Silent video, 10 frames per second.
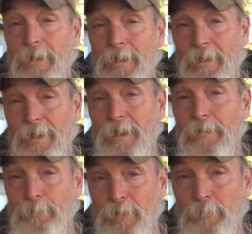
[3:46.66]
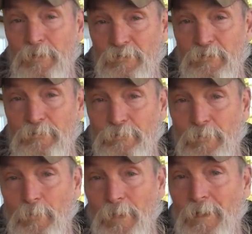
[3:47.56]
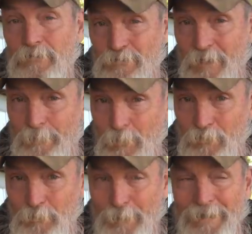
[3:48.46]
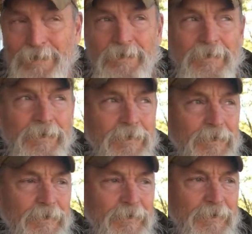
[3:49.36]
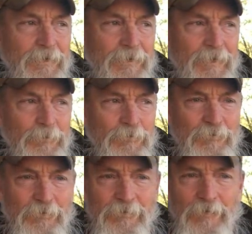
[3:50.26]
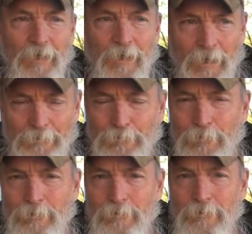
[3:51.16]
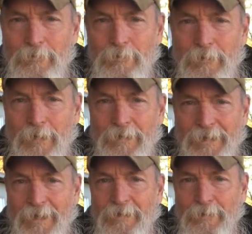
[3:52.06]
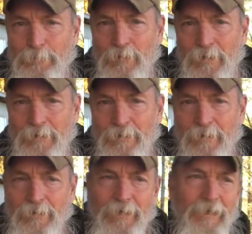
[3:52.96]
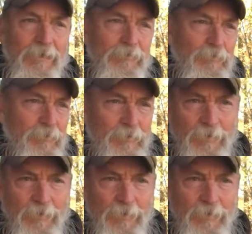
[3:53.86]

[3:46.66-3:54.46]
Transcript: he had a publisher for a while, John Mosby did, uh, that was just awful at getting the product out. He has